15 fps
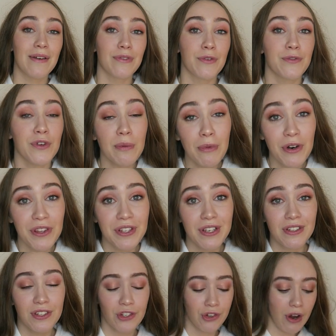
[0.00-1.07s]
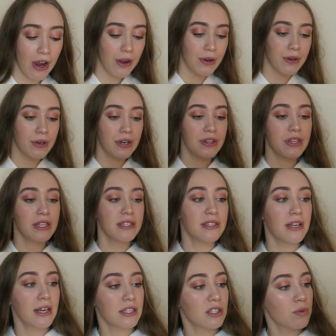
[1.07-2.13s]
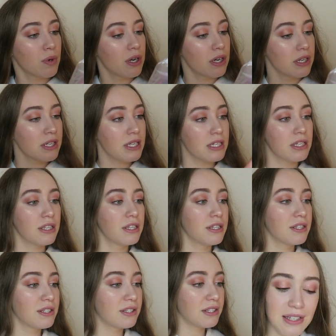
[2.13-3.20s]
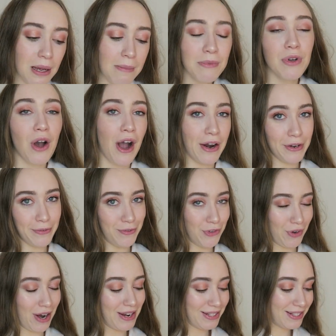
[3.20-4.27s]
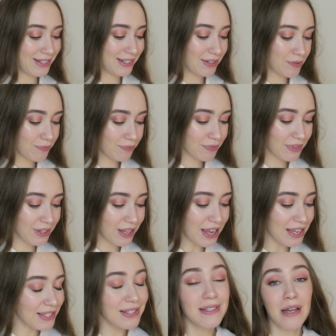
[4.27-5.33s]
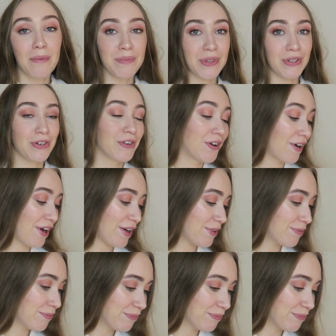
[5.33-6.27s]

I have a few more things to try on. This next one is some kind of dress. It's something, all right?